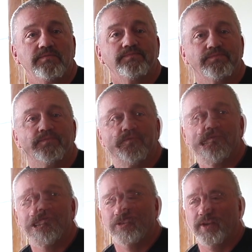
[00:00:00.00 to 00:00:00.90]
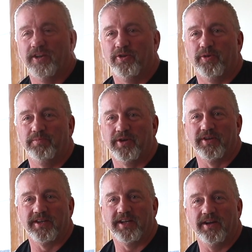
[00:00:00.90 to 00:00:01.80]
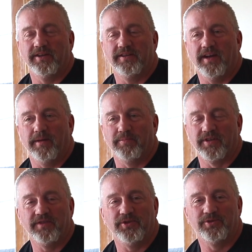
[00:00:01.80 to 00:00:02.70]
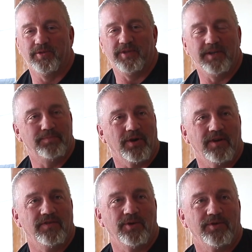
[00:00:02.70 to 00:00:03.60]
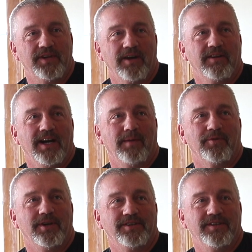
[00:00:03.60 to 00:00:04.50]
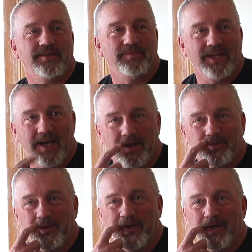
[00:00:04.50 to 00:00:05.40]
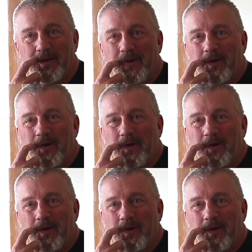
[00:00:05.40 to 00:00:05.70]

we had an old building that I believe used to be part of an old dairy operation, to be honest with you.